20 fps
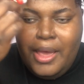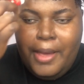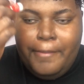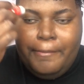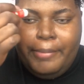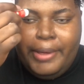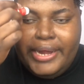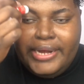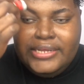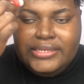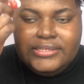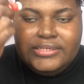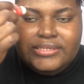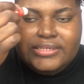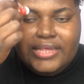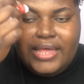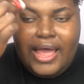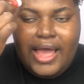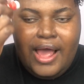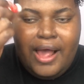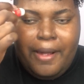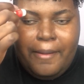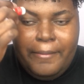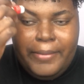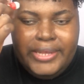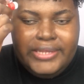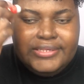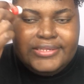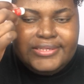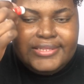but
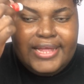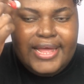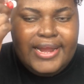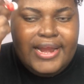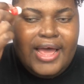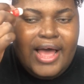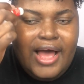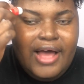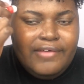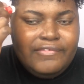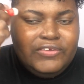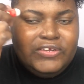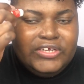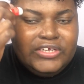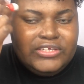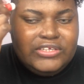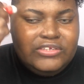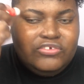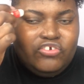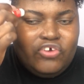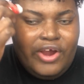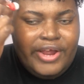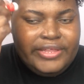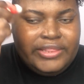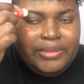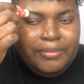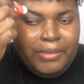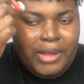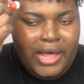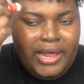instead of just drawing
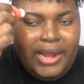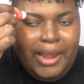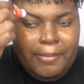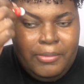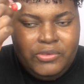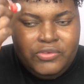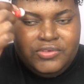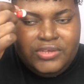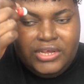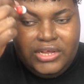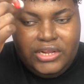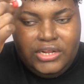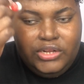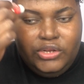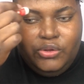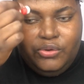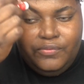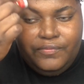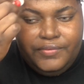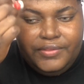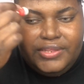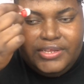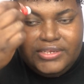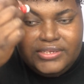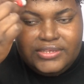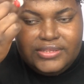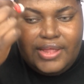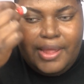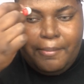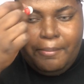them on, I'm using glue for this
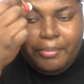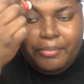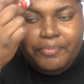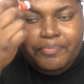step.